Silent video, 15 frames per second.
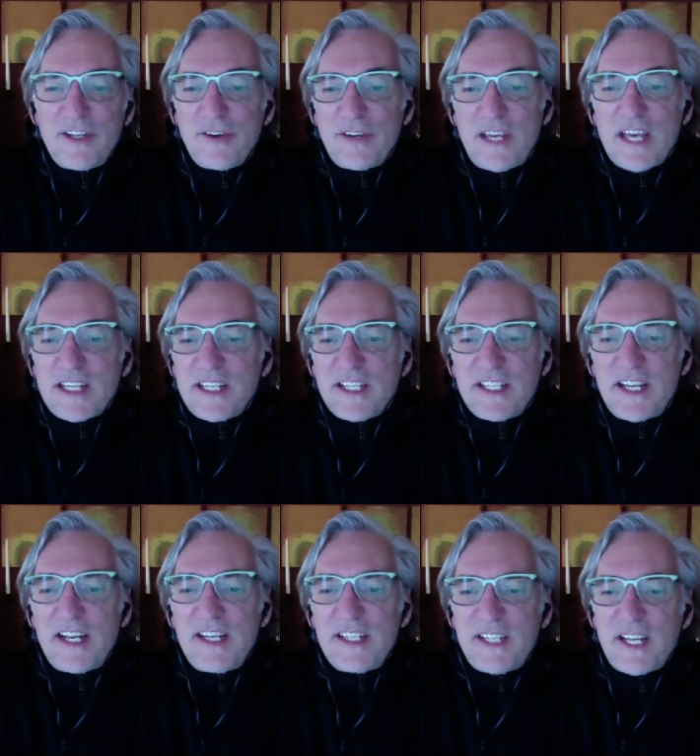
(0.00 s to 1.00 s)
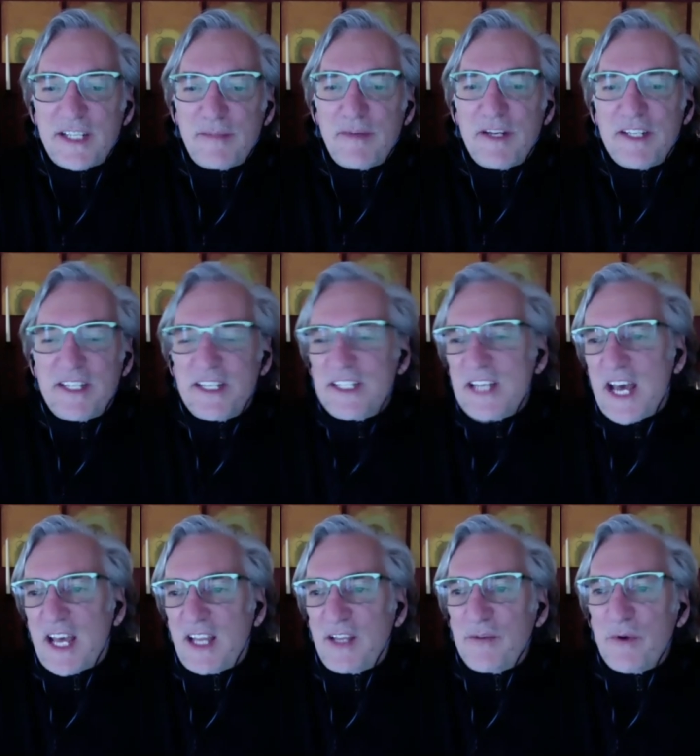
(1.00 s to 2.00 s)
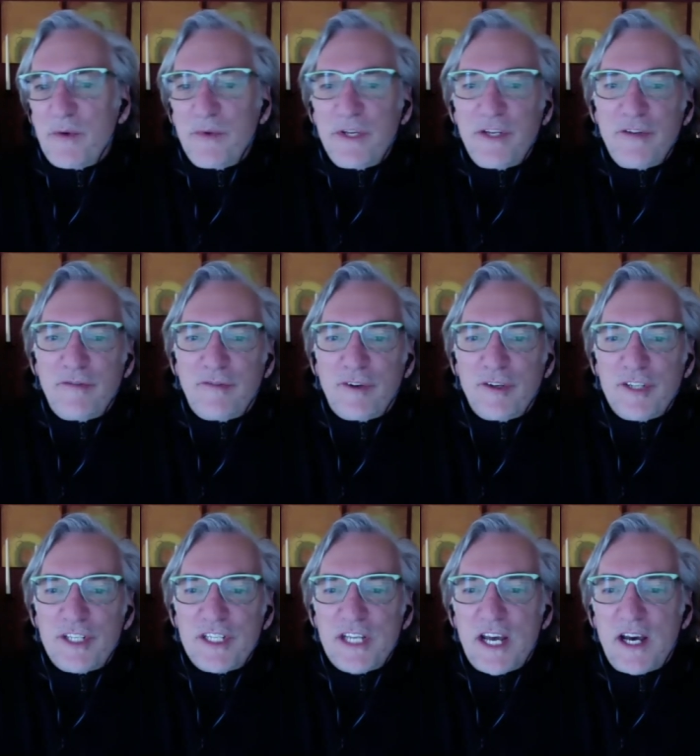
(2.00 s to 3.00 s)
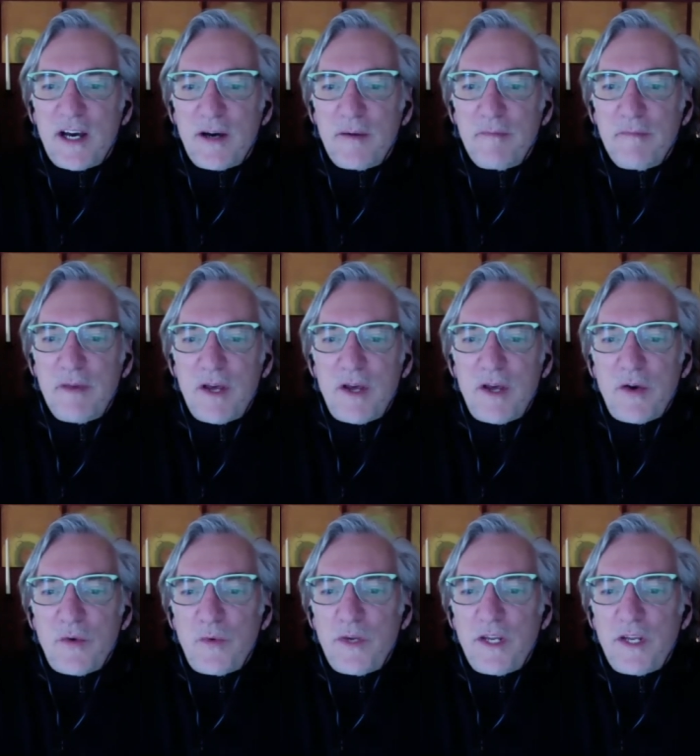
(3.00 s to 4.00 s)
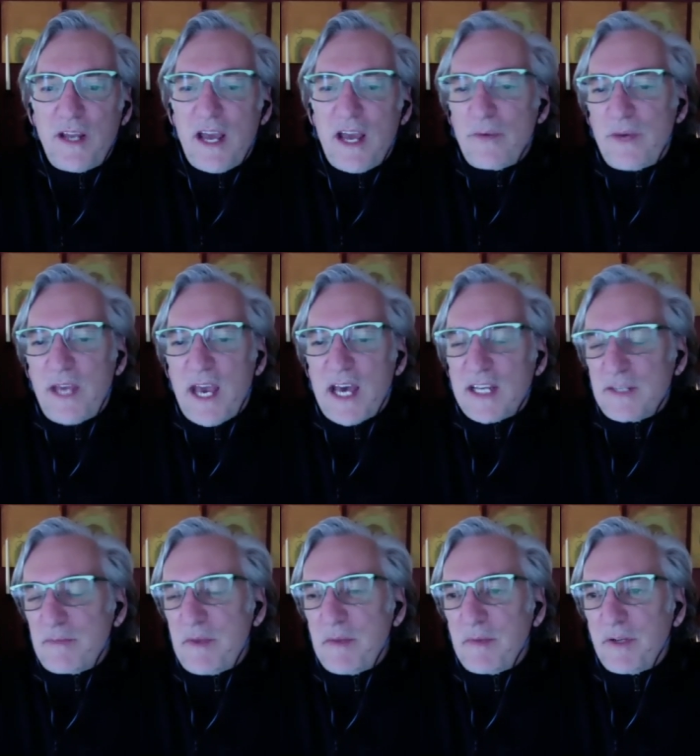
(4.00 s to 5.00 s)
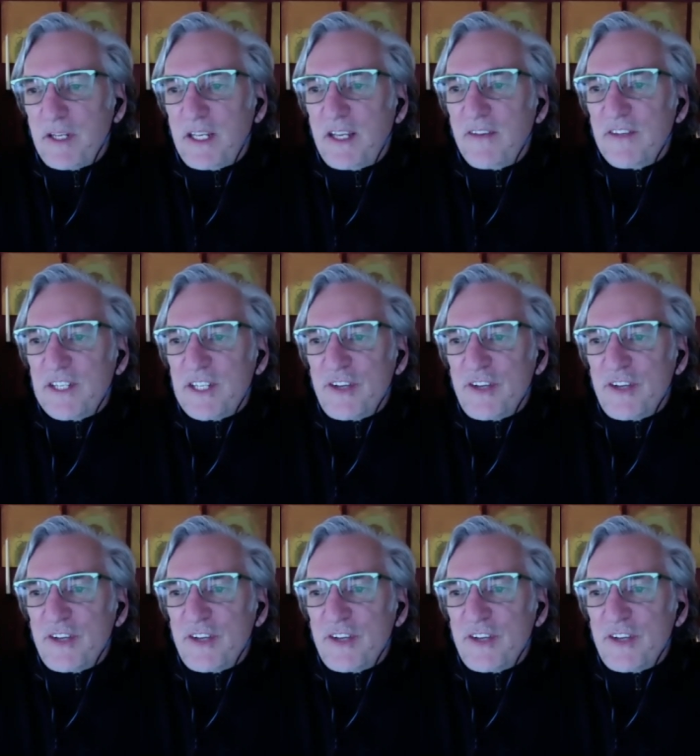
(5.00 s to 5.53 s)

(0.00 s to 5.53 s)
yes, a site assessment is exactly what we do first. We ask people to give us their